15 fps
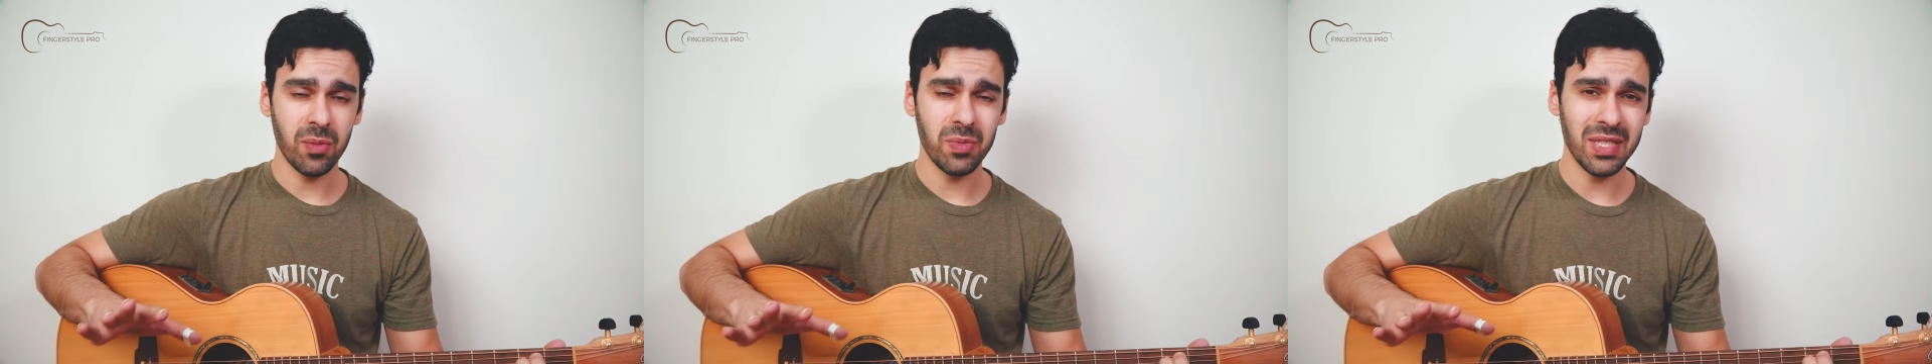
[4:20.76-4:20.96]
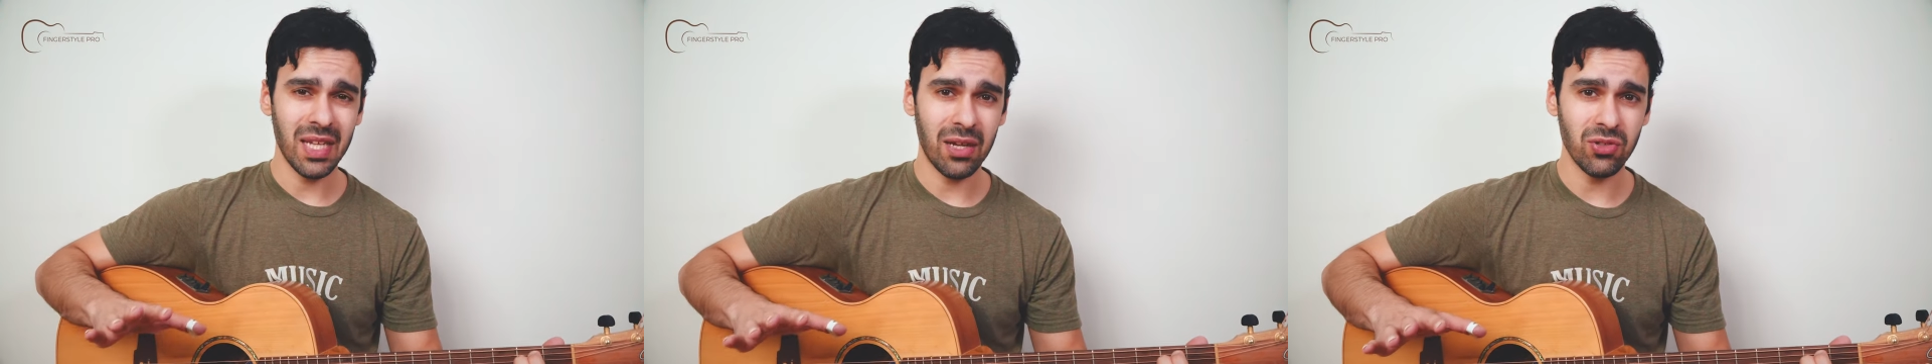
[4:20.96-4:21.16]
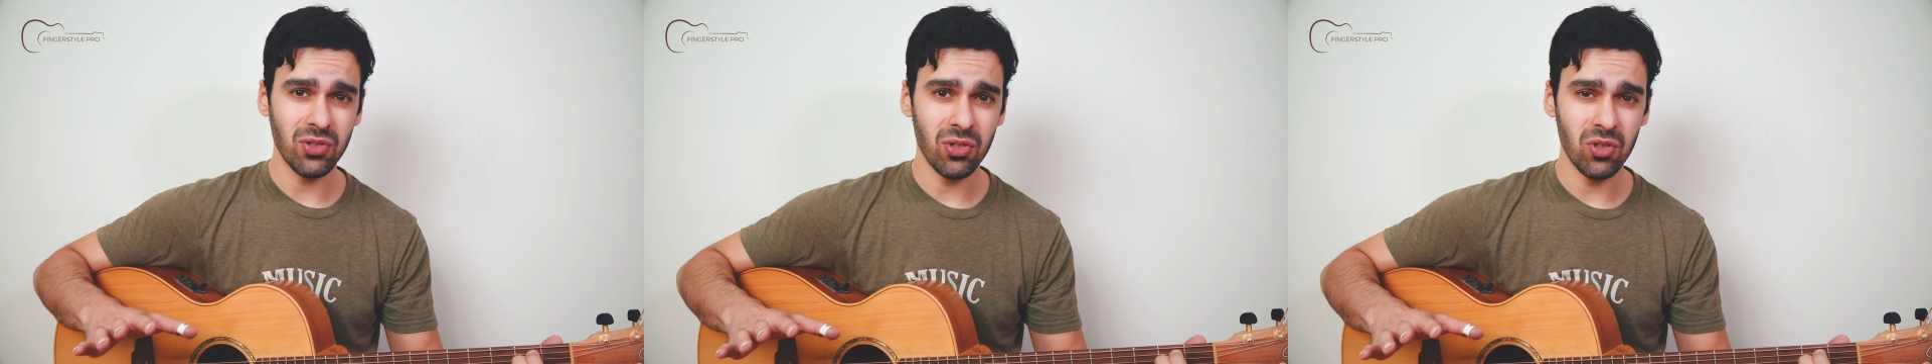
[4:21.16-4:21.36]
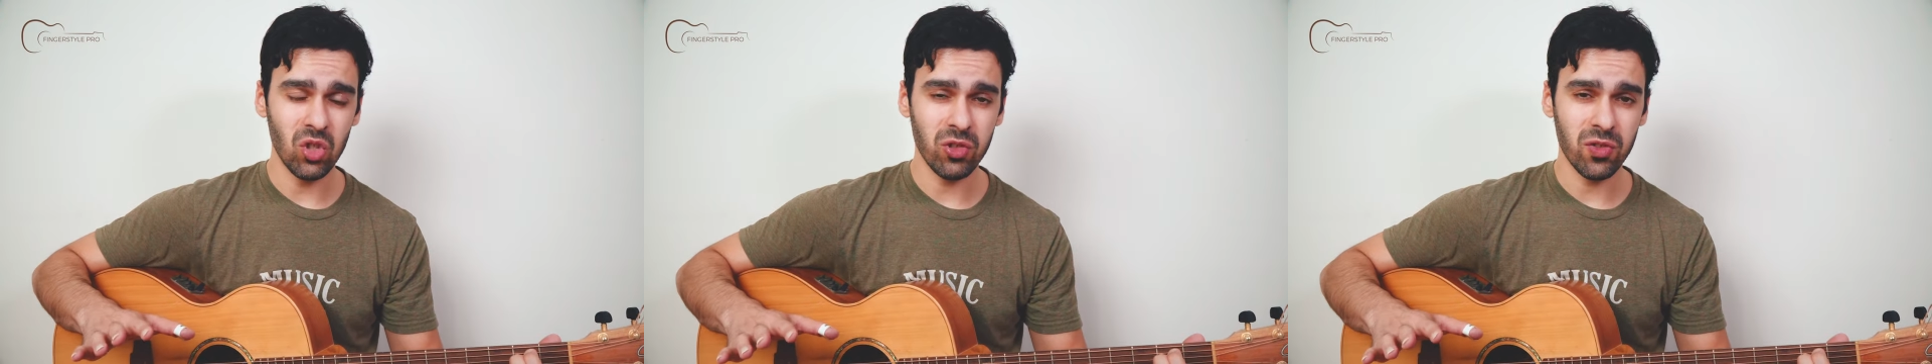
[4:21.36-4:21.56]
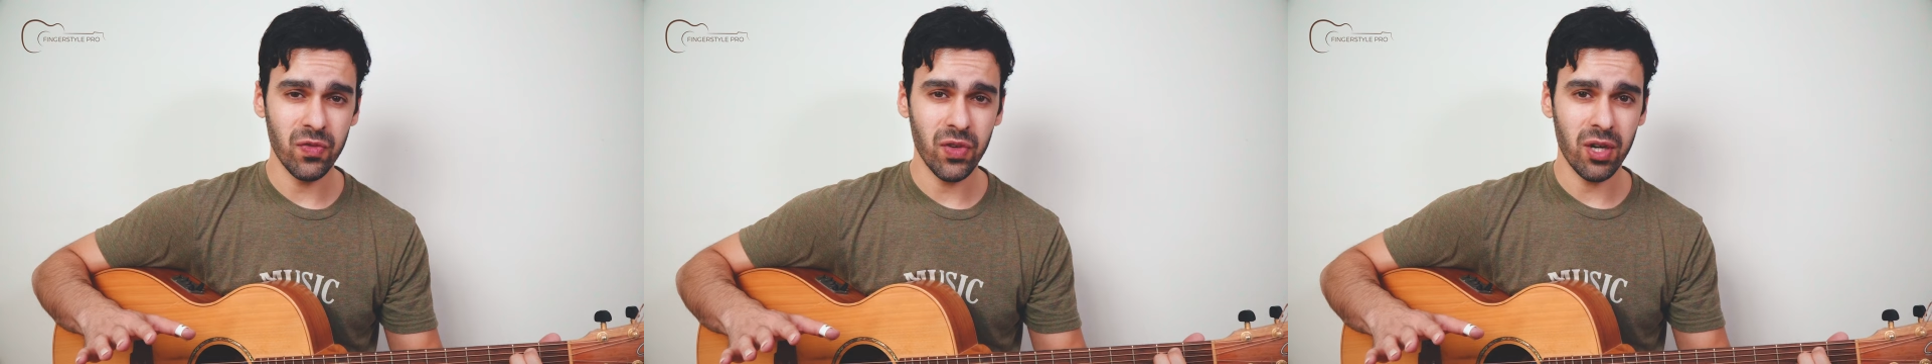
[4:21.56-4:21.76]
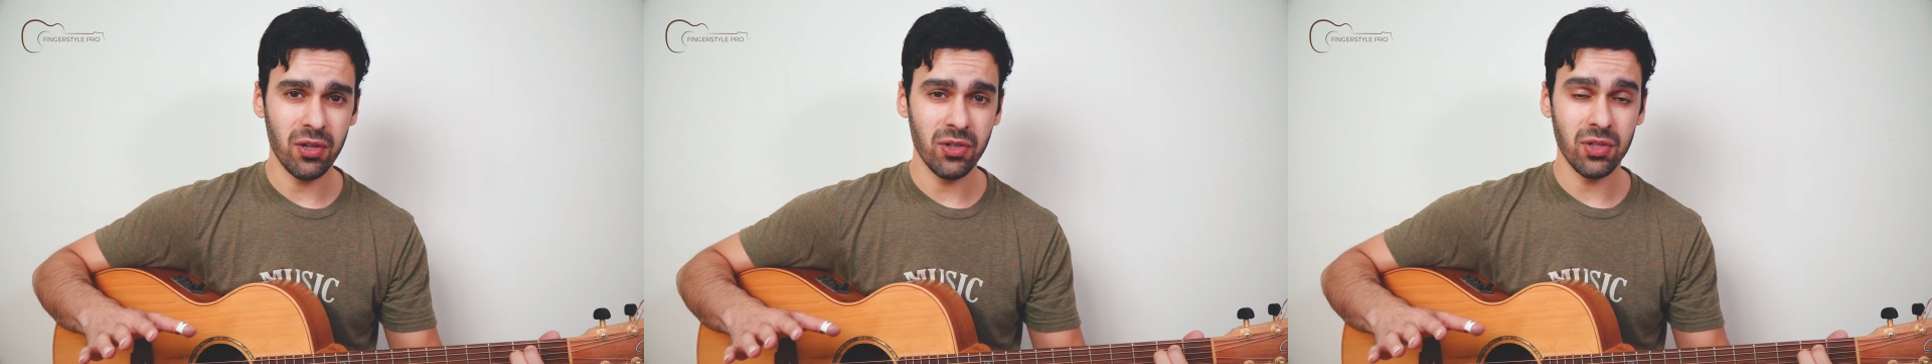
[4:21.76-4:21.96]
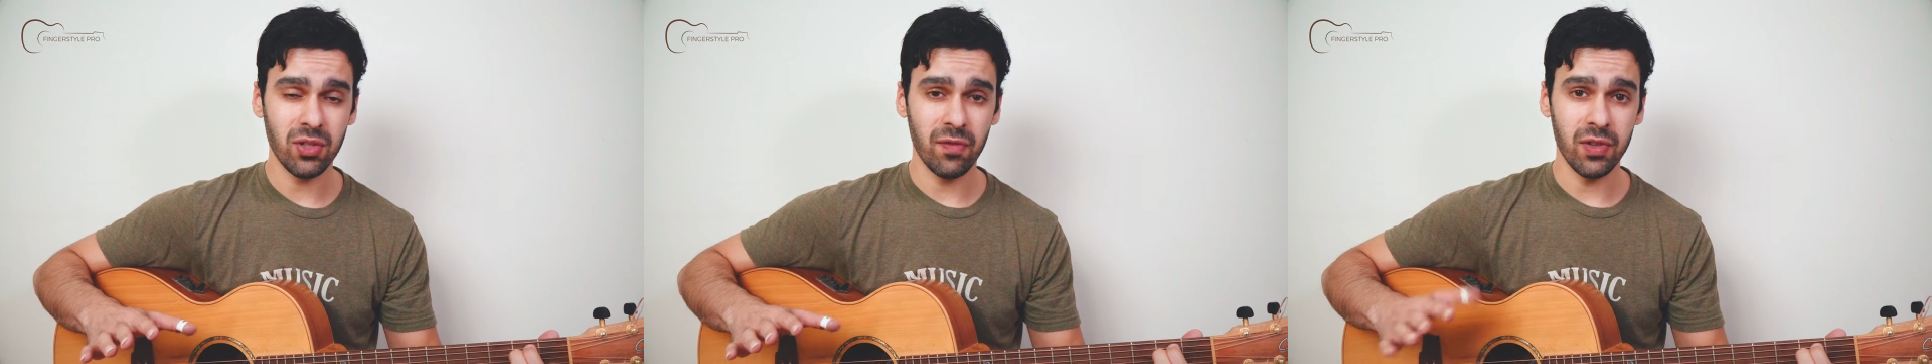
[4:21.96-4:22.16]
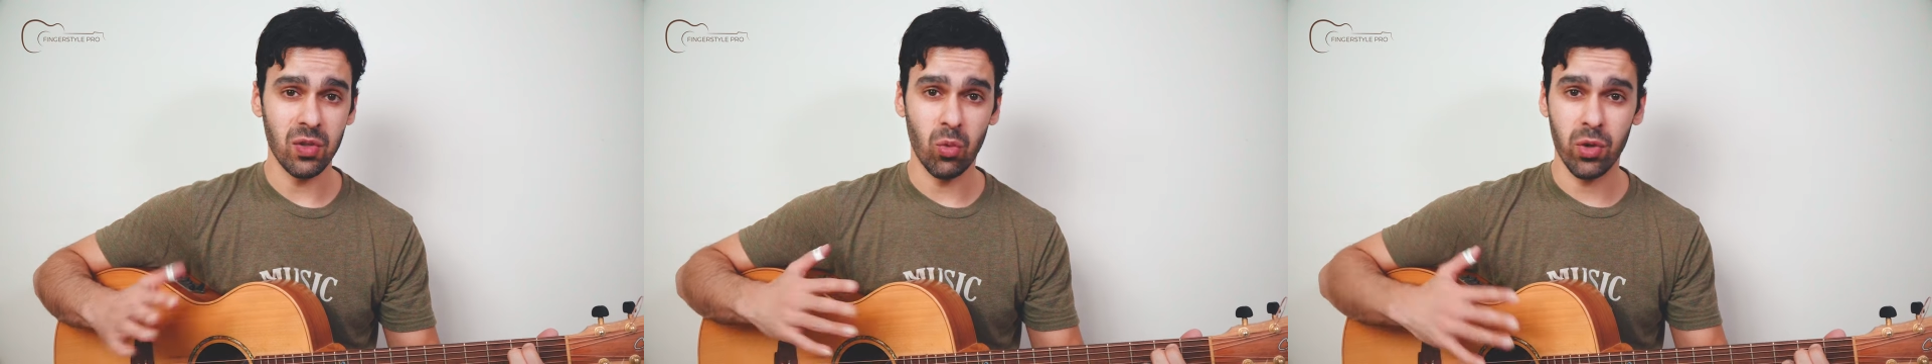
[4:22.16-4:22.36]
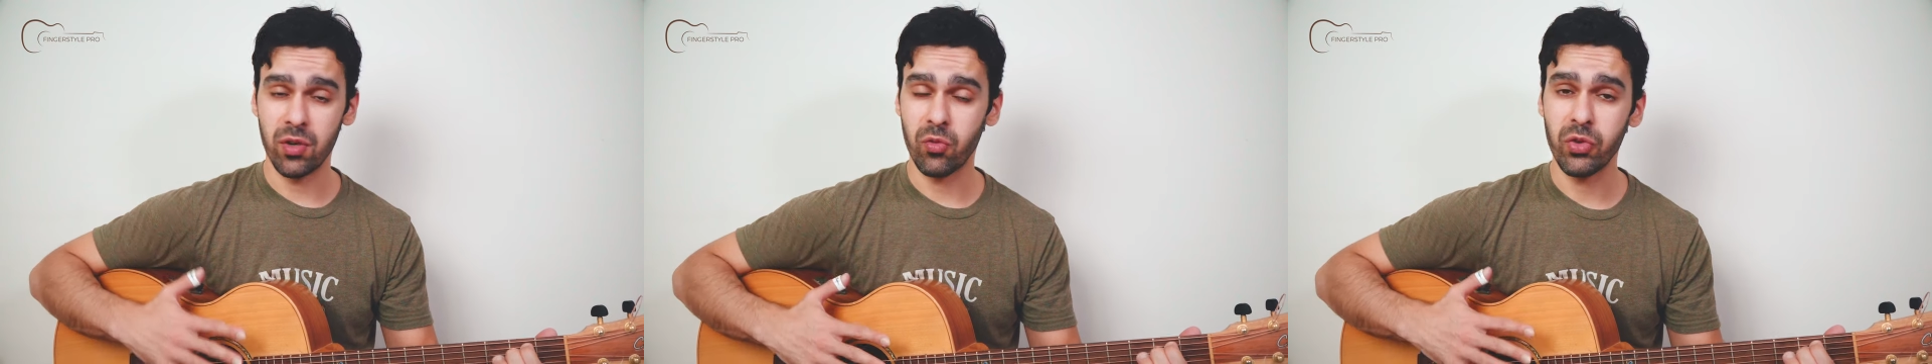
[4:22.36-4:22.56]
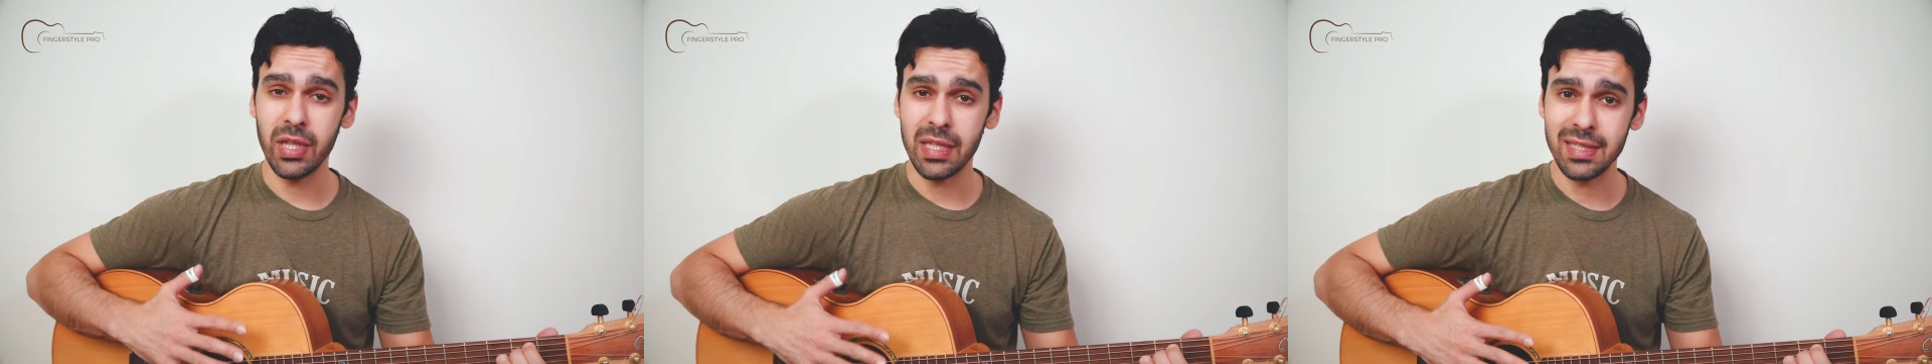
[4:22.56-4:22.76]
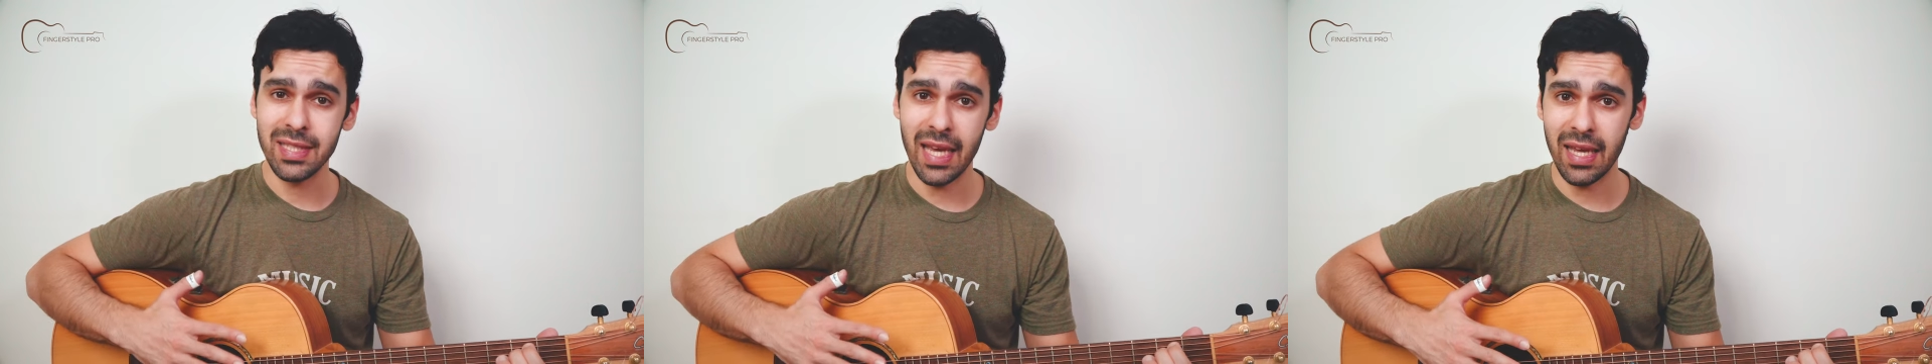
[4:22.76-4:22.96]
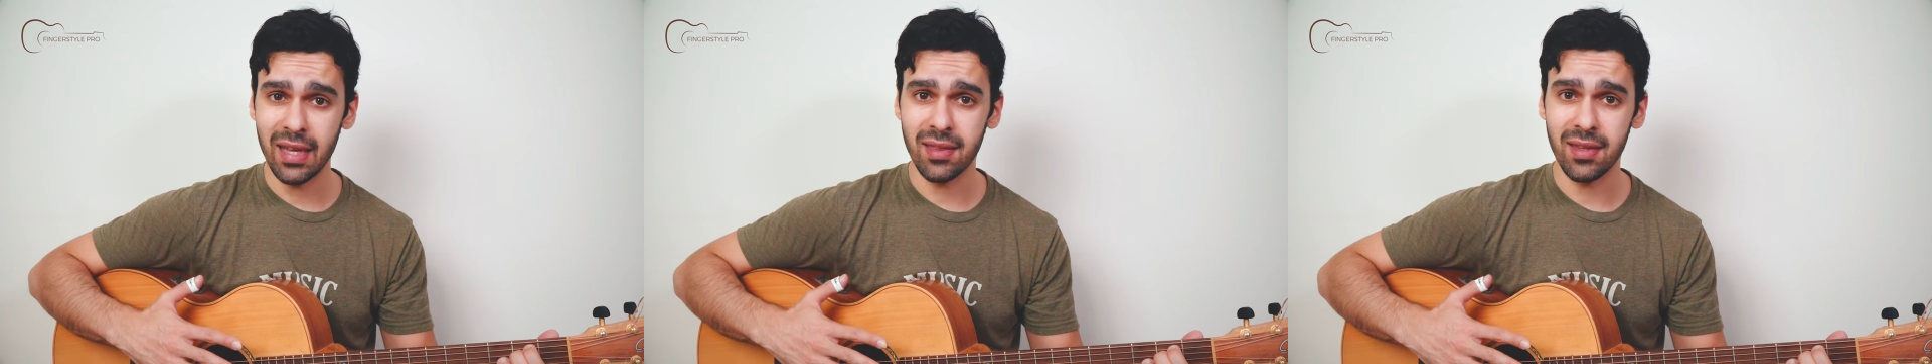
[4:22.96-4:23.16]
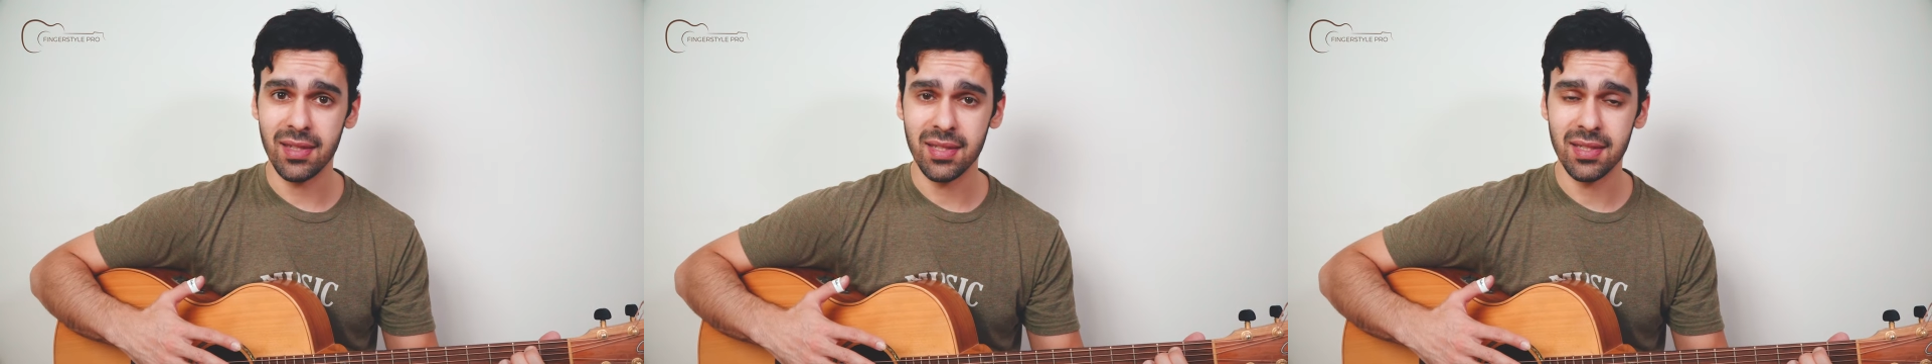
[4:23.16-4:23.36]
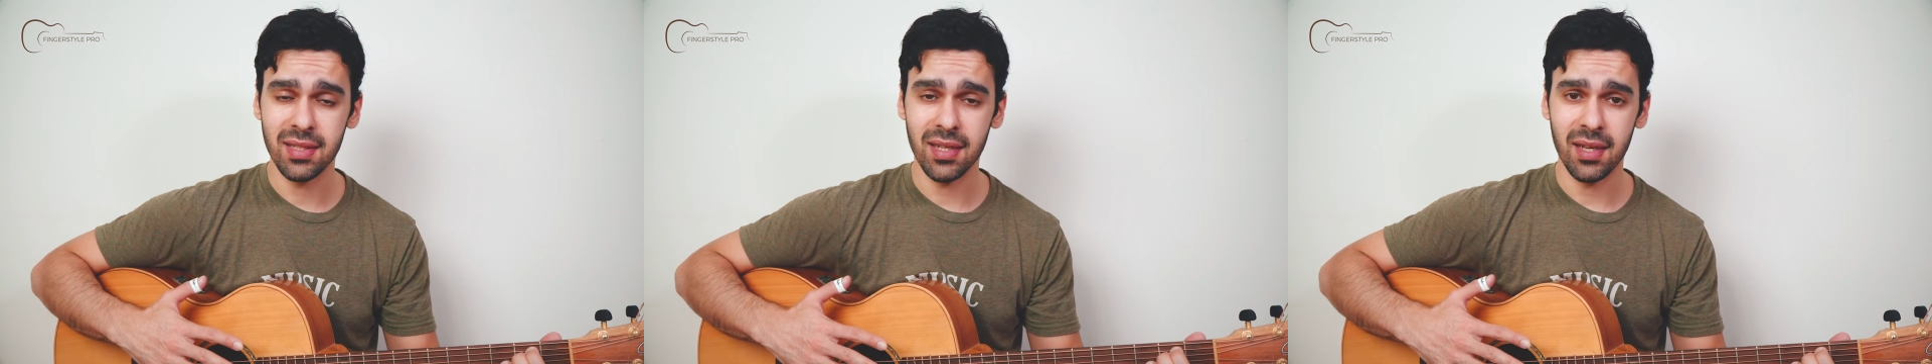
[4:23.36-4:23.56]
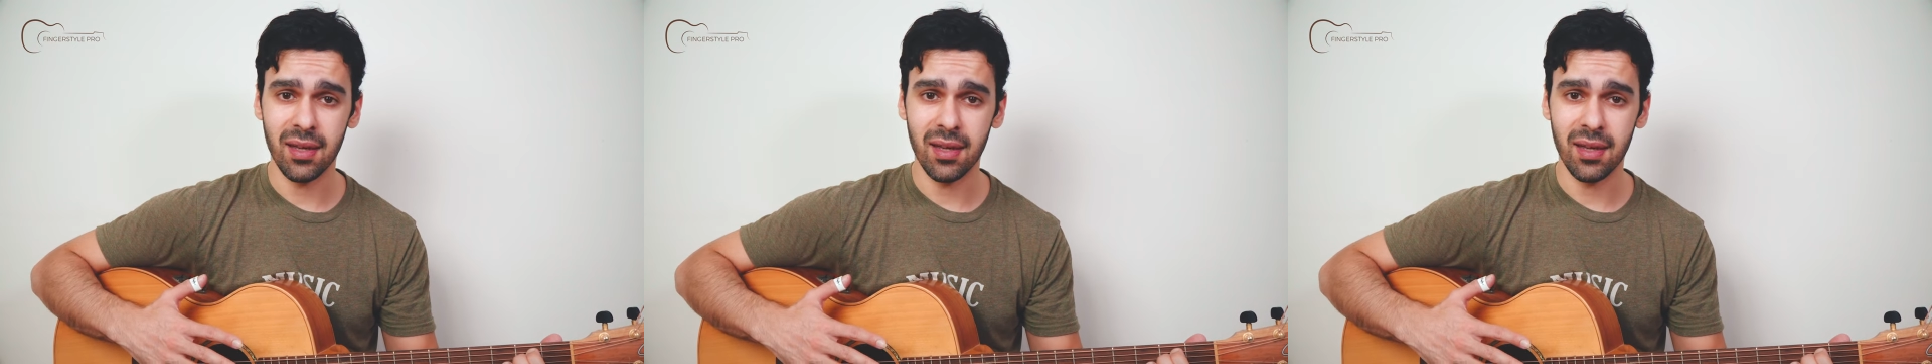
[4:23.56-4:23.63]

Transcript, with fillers: comes down to you as far as if you want to really take this